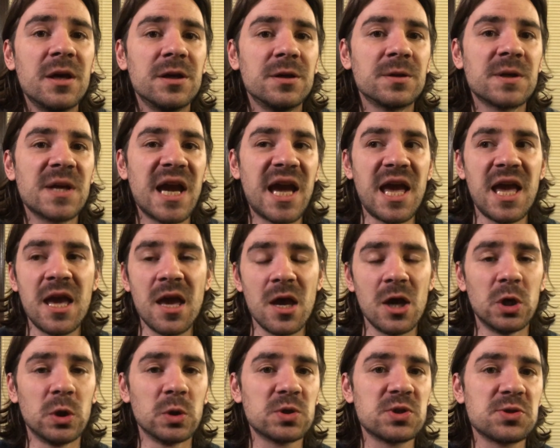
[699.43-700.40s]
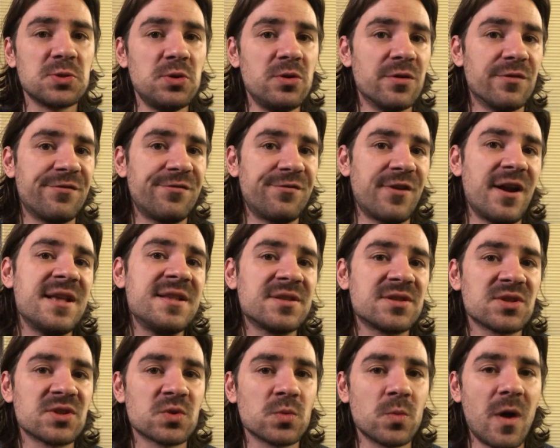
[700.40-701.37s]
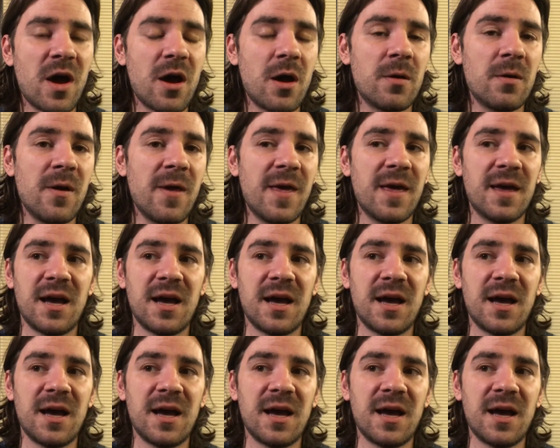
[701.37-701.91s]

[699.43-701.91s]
okay, or to your friends as well.